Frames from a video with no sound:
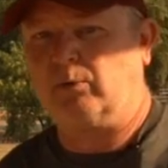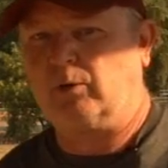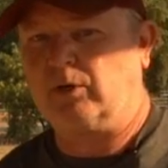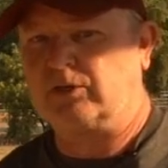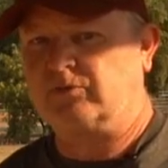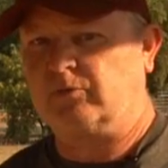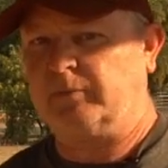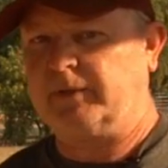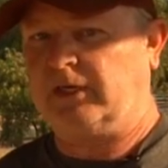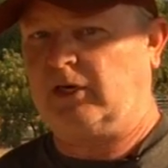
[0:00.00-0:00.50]
it
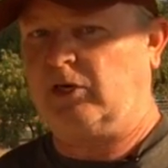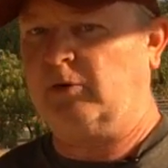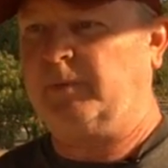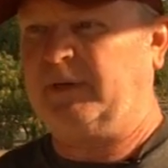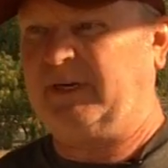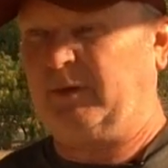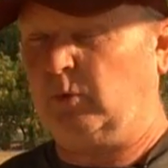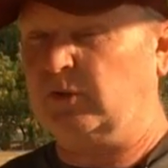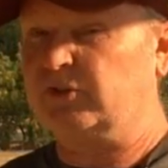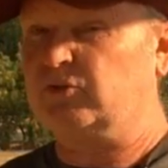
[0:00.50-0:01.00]
was for me to
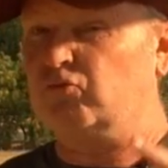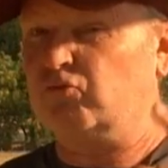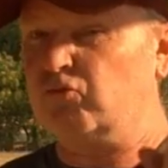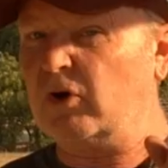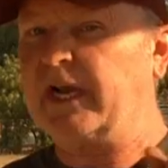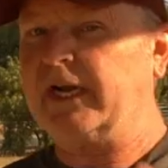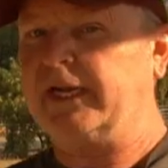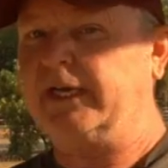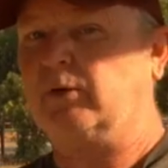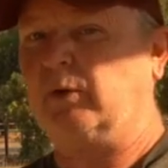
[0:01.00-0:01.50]
open. It was
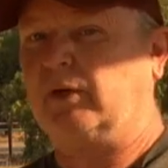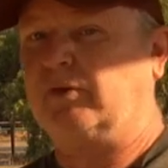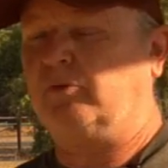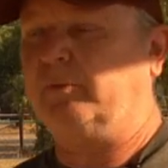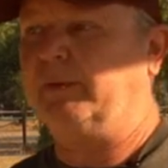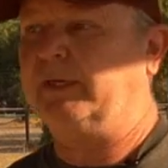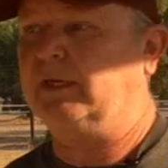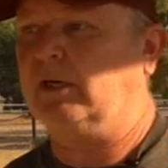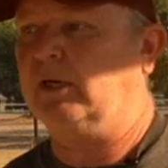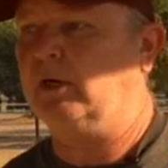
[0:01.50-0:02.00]
really quick for
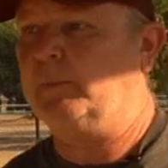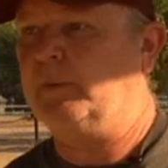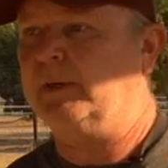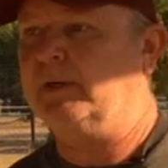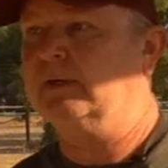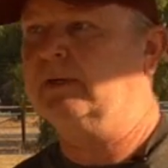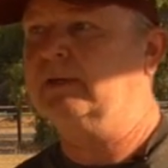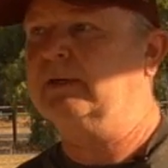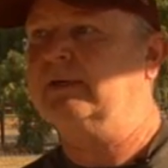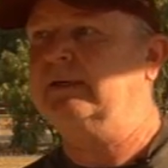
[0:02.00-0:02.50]
me to
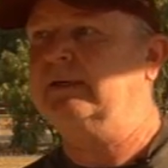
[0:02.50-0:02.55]
open.